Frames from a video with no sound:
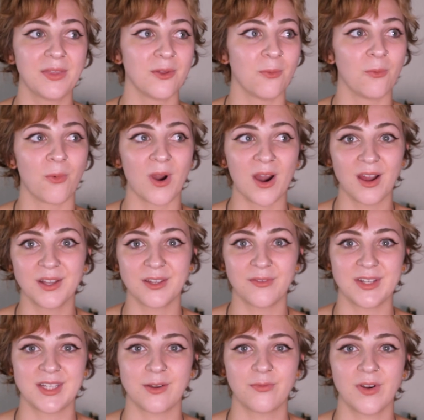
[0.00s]
the world of a
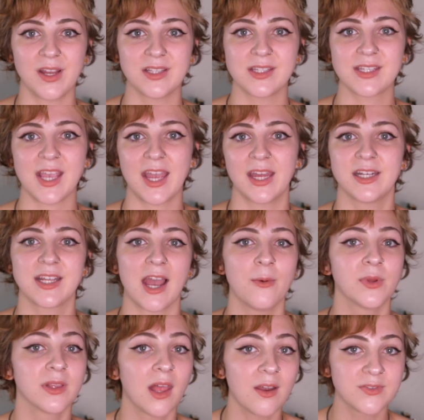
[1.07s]
difference, and I
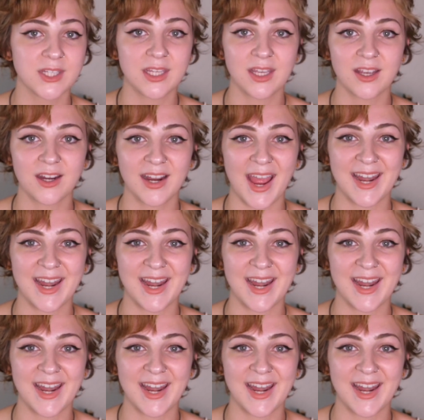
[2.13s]
would love to hear